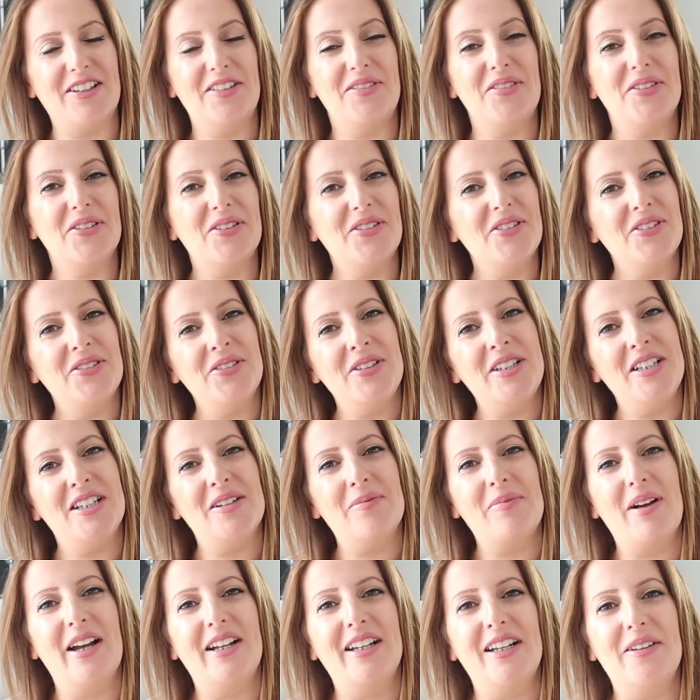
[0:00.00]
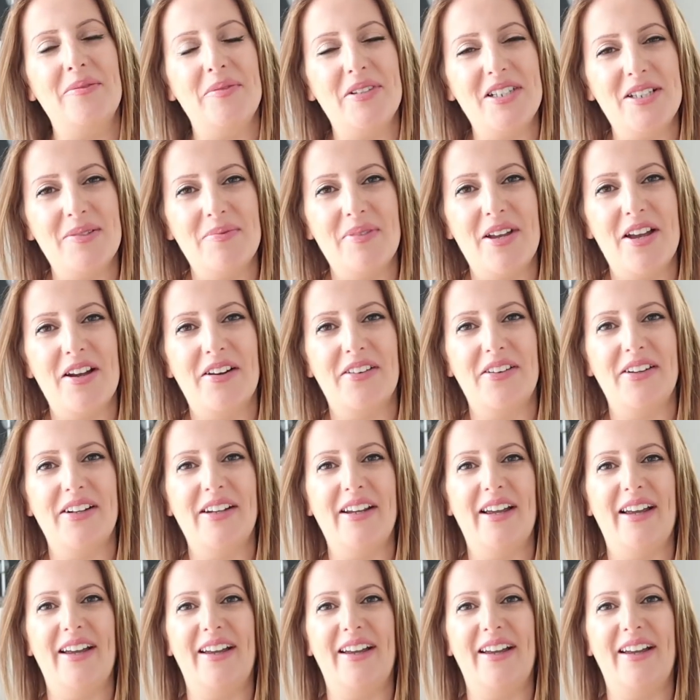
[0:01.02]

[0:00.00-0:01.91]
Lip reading: If you're new here, my name is Mary